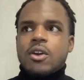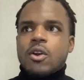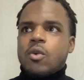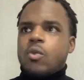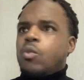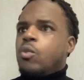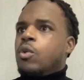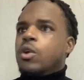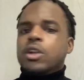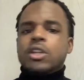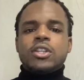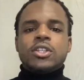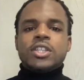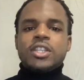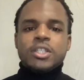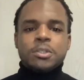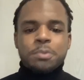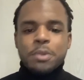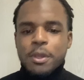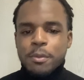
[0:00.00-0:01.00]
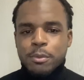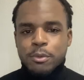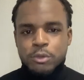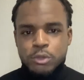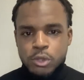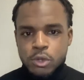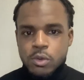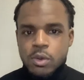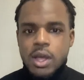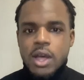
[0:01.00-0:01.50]
what do these people
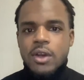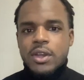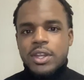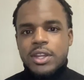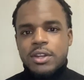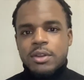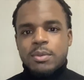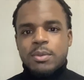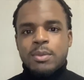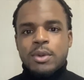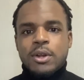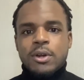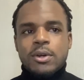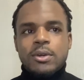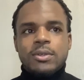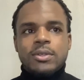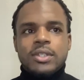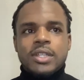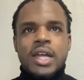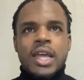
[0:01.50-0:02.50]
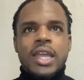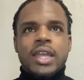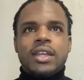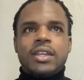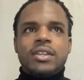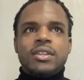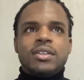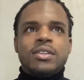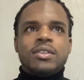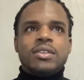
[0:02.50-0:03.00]
do out here, bro?
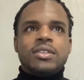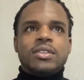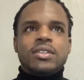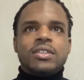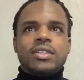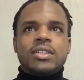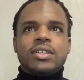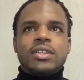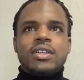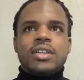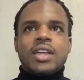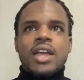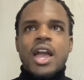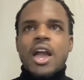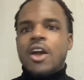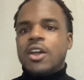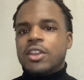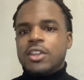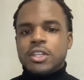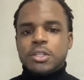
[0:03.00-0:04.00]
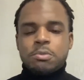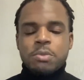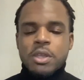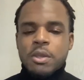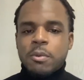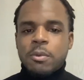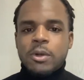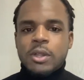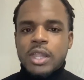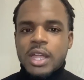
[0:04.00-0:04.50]
Like, how do these
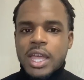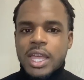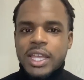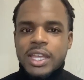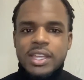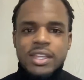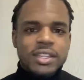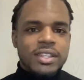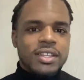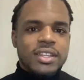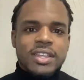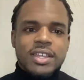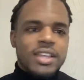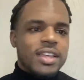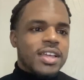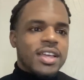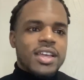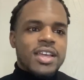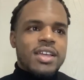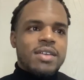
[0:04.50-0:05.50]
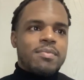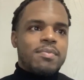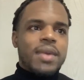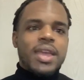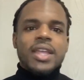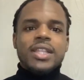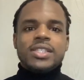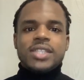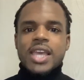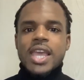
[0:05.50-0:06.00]
people like
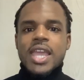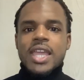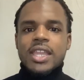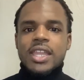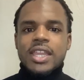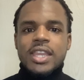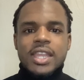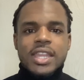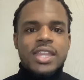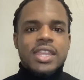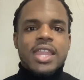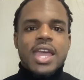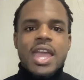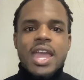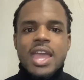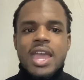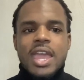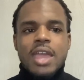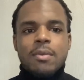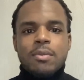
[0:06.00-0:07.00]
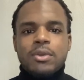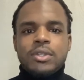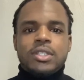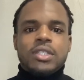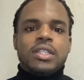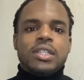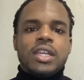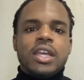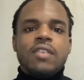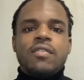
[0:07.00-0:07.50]
maintaining and able to
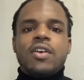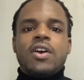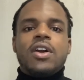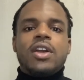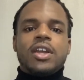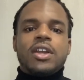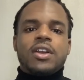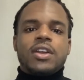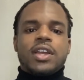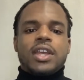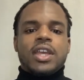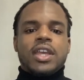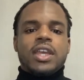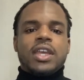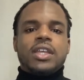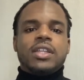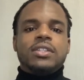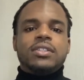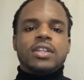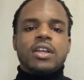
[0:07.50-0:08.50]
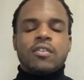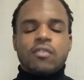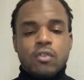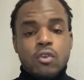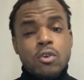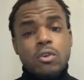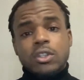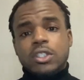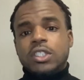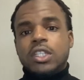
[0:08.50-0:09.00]
live out here? And of
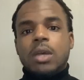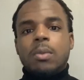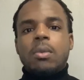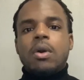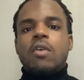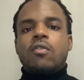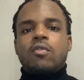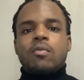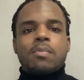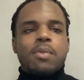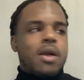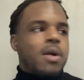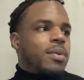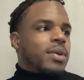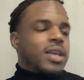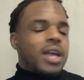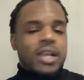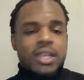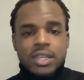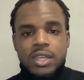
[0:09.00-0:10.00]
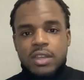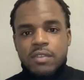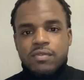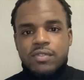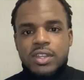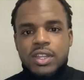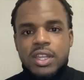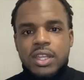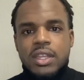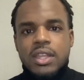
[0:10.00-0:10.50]
course, some of them probably got
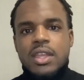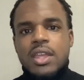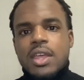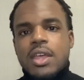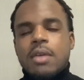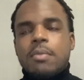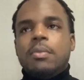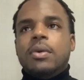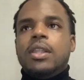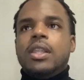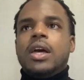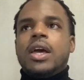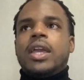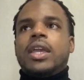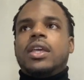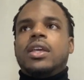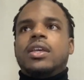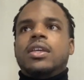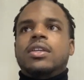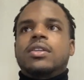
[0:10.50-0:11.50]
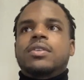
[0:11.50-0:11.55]
gifted it, but like